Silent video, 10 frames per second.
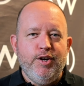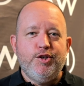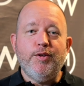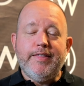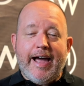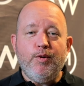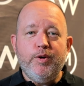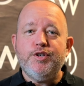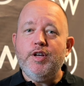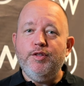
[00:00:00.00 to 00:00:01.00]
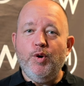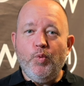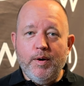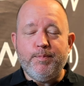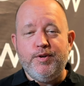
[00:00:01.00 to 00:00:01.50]
So that was the
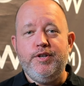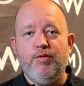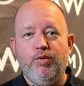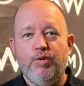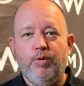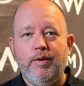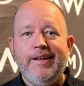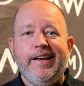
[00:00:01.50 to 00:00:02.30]
1% rule.